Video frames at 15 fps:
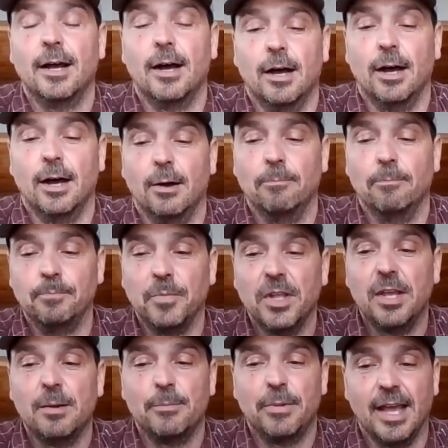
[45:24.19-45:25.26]

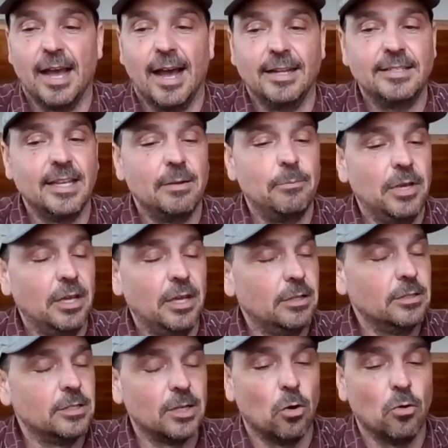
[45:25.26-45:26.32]
But yeah, I'd say
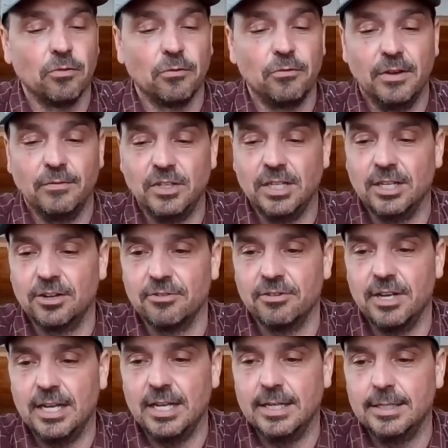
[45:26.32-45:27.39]
beans over 50
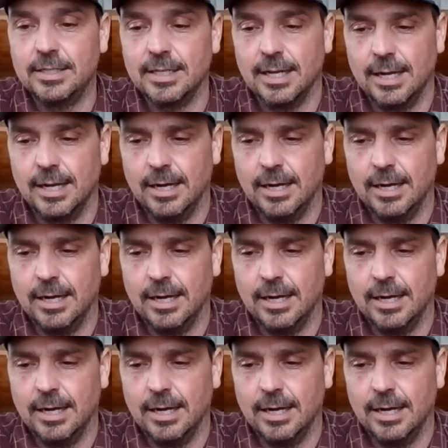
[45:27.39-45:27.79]
degrees.